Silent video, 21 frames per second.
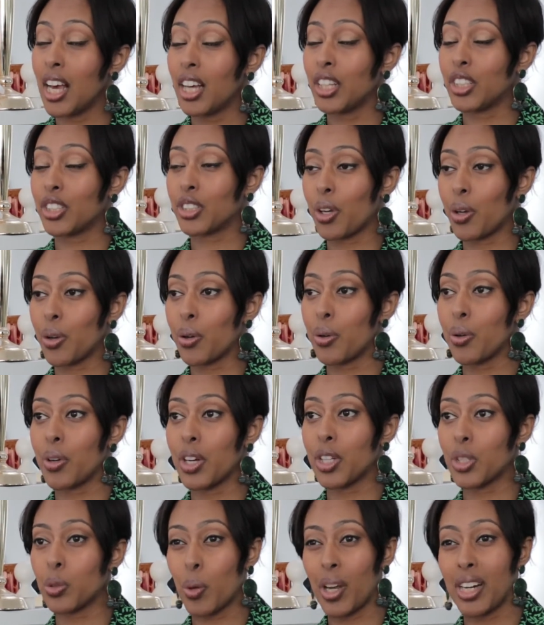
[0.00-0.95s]
So
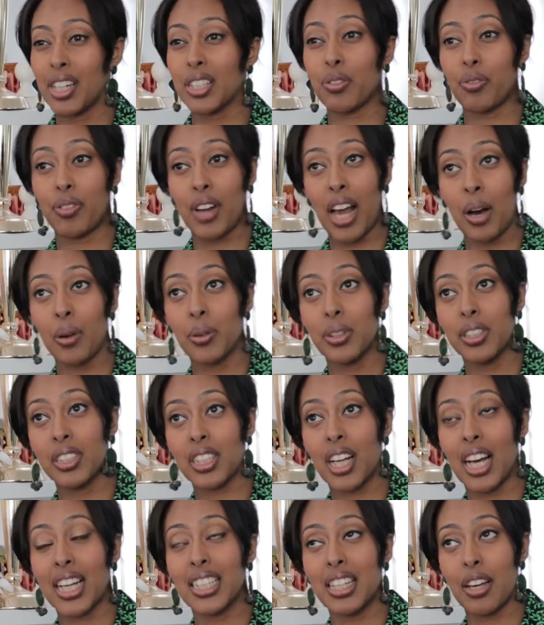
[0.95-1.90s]
as well as flowers,
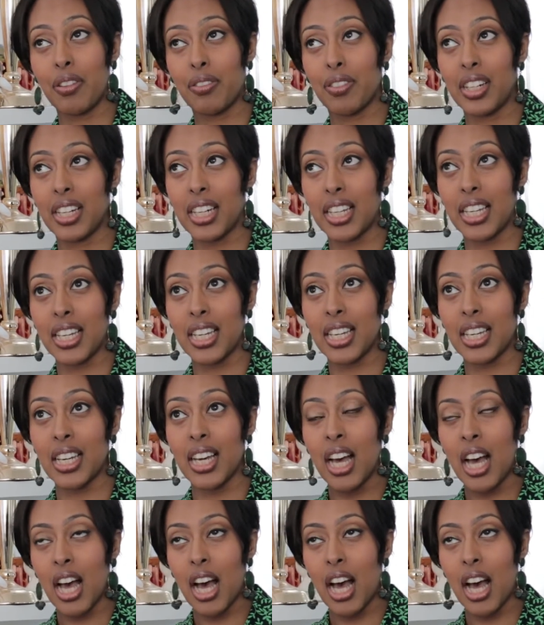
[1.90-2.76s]
I definitely